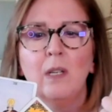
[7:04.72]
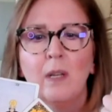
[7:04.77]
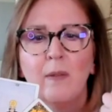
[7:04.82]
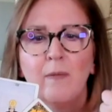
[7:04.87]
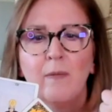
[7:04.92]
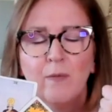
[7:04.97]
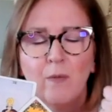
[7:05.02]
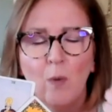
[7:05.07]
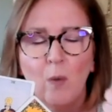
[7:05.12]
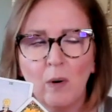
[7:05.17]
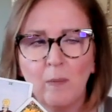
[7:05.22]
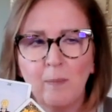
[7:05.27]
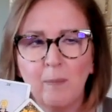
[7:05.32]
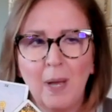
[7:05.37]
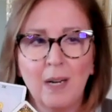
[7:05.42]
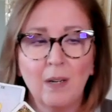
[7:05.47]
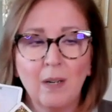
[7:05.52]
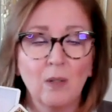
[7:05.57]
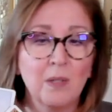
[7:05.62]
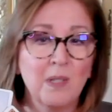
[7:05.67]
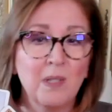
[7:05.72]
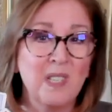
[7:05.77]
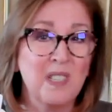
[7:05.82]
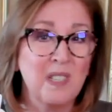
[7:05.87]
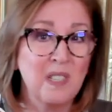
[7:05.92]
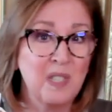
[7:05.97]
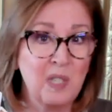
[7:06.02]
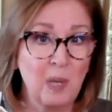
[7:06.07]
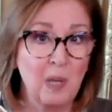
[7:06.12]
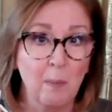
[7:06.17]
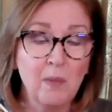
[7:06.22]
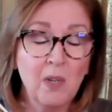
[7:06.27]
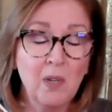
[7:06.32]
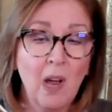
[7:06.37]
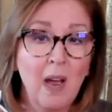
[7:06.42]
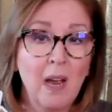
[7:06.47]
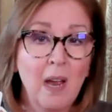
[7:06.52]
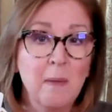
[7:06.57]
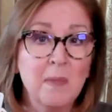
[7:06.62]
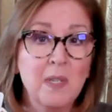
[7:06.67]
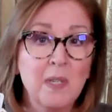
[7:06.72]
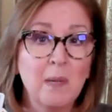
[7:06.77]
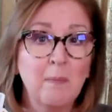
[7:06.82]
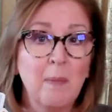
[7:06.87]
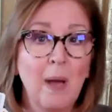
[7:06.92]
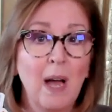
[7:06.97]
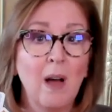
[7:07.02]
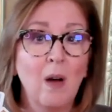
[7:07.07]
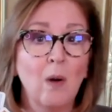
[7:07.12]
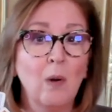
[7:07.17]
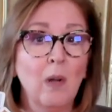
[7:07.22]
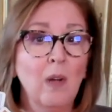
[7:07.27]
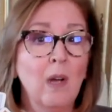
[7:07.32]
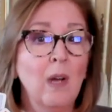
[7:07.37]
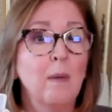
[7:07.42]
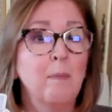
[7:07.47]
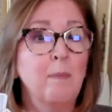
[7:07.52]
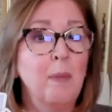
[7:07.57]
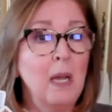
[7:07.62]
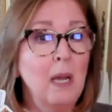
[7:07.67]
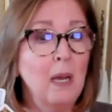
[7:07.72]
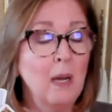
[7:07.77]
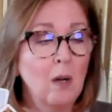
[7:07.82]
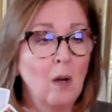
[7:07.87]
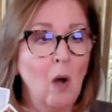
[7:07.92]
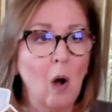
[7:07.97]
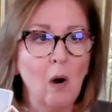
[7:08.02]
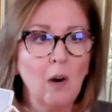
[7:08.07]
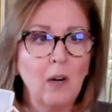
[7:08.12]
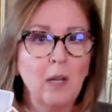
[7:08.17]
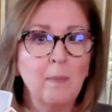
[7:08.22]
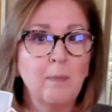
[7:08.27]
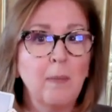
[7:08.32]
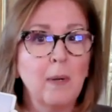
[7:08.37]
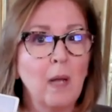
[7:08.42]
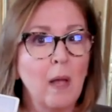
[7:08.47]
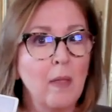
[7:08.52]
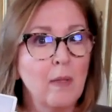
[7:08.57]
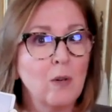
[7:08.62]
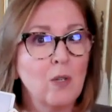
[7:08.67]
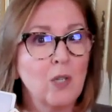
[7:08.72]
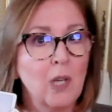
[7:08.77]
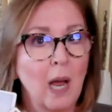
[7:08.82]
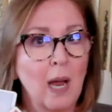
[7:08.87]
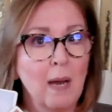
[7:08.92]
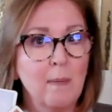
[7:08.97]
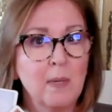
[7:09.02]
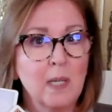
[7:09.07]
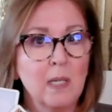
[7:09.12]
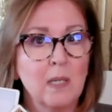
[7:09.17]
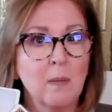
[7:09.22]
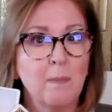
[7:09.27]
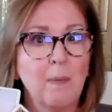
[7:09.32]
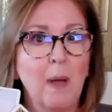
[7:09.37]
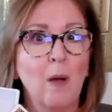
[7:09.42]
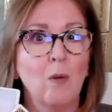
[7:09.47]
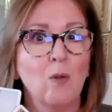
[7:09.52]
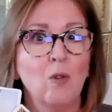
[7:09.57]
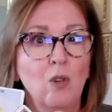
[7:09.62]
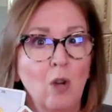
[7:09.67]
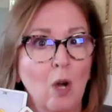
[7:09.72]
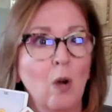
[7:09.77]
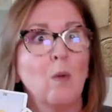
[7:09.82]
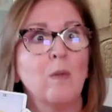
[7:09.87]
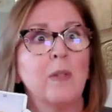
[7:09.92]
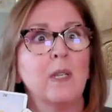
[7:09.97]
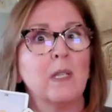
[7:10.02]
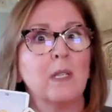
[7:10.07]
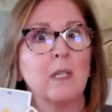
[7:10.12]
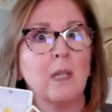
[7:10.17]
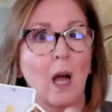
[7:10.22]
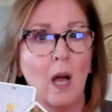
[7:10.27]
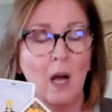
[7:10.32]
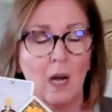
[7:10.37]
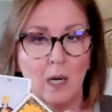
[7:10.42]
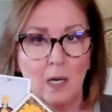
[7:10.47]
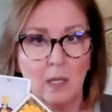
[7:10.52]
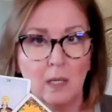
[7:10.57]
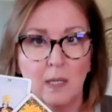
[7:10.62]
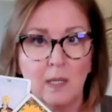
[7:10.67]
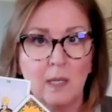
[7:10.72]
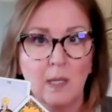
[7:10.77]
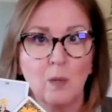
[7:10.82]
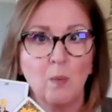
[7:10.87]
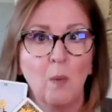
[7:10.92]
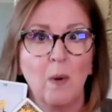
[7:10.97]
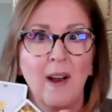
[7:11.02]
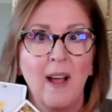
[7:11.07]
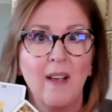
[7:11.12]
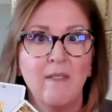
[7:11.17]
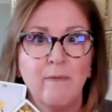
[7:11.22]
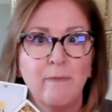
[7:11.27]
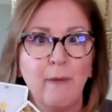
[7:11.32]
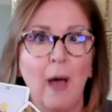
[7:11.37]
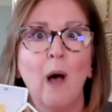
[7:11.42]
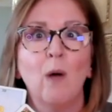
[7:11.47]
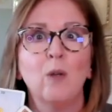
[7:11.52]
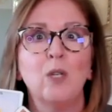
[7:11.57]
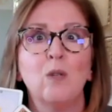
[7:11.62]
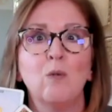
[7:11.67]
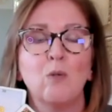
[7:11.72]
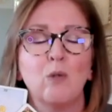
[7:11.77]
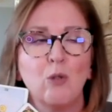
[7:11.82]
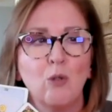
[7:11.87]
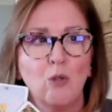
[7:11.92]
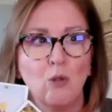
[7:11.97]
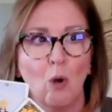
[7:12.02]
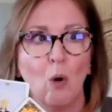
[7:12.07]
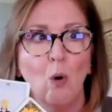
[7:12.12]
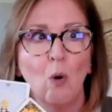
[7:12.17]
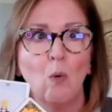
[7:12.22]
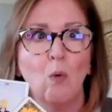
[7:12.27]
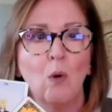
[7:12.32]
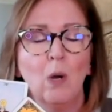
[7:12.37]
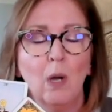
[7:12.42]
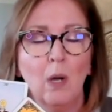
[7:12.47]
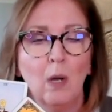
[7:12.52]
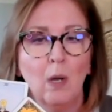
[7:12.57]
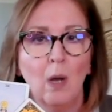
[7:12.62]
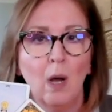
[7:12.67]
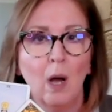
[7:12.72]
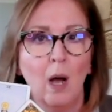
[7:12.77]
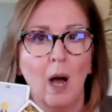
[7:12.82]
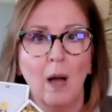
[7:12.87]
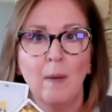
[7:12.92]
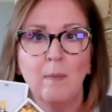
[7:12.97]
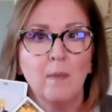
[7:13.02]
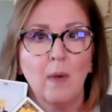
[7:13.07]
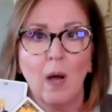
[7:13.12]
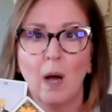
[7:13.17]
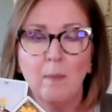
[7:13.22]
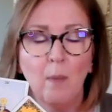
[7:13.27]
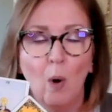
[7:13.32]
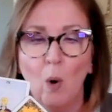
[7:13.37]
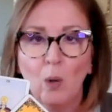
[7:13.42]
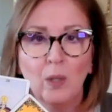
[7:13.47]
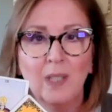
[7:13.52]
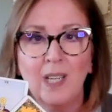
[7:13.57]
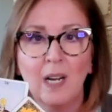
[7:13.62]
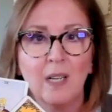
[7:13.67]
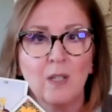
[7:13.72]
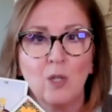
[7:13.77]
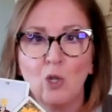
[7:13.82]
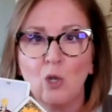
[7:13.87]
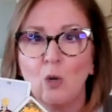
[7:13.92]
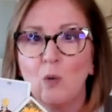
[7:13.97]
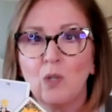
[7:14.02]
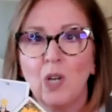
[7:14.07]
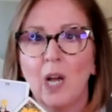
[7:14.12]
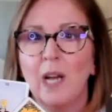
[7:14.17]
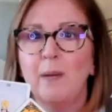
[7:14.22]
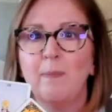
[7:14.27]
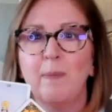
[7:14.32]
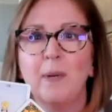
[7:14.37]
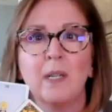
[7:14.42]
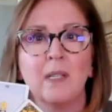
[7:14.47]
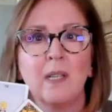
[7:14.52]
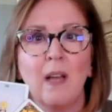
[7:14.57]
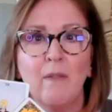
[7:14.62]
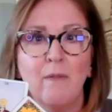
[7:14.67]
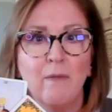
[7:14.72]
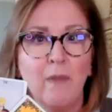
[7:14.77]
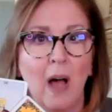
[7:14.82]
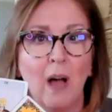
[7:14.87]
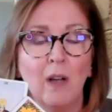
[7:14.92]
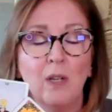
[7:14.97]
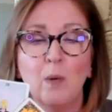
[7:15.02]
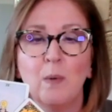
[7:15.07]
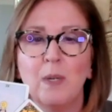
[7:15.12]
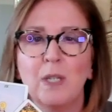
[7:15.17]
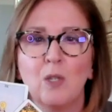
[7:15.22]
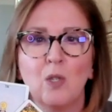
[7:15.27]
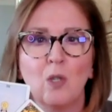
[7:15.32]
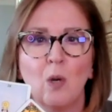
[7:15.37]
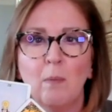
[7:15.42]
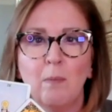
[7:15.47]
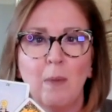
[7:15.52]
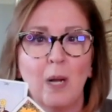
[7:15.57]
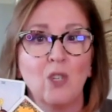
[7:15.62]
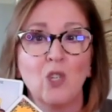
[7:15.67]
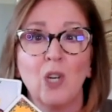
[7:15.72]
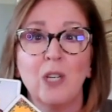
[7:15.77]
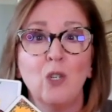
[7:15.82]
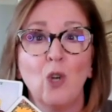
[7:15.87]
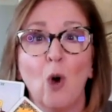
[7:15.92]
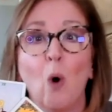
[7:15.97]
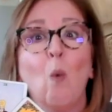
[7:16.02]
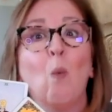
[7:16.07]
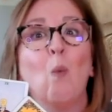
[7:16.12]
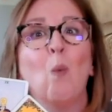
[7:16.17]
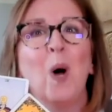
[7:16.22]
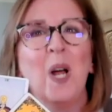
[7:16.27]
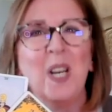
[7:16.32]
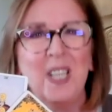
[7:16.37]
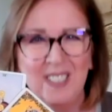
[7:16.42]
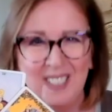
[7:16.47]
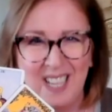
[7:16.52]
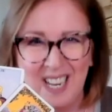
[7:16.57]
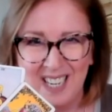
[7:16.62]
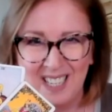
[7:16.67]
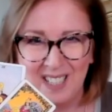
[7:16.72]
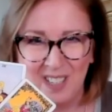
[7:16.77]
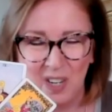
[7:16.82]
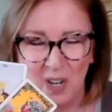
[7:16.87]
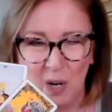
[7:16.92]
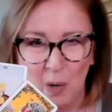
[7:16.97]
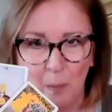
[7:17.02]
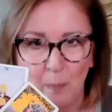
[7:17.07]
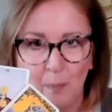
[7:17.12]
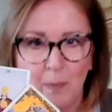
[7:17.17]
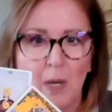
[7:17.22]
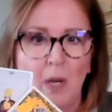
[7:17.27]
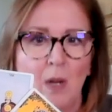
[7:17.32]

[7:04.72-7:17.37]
The Four Pentacles is sometimes about being guarded, but other times it's about no, this uh, this is what I value so I'm I'm holding on so tight because I value it so much. I don't want to let it go.